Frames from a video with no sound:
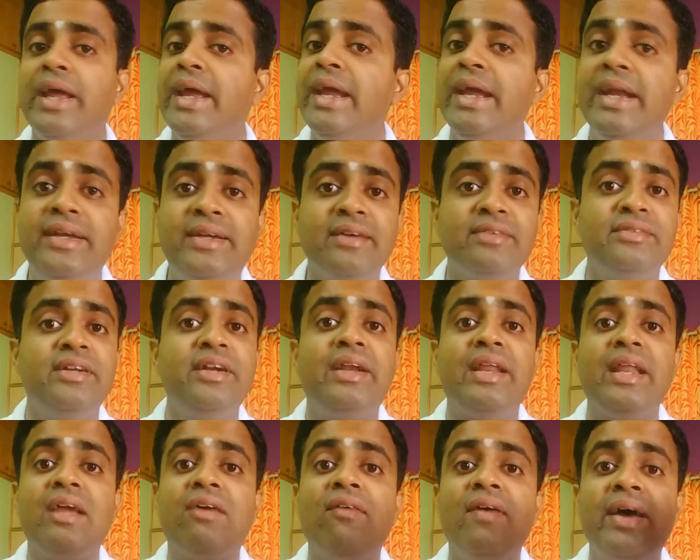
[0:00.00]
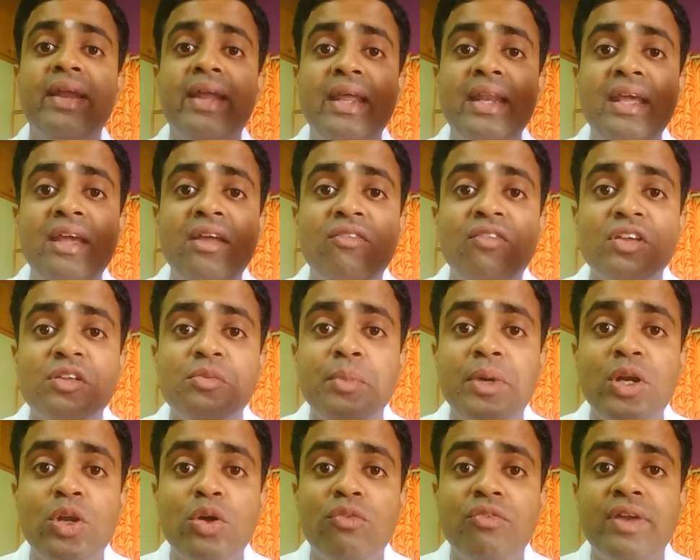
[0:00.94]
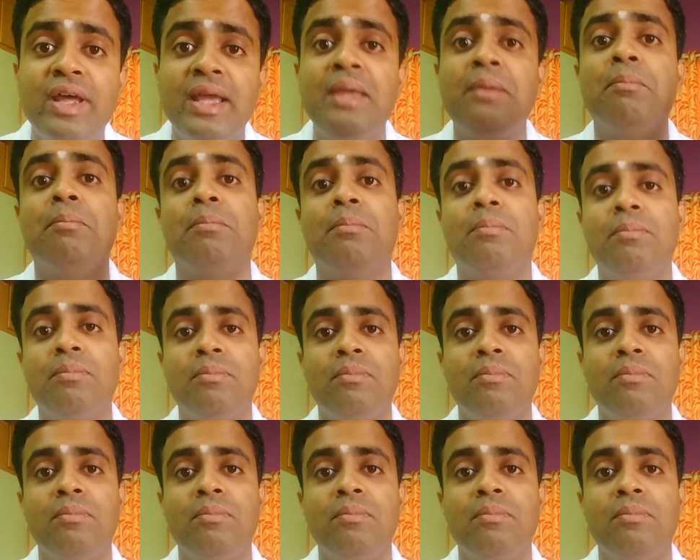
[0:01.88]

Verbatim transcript: it doesn't require any investment of time.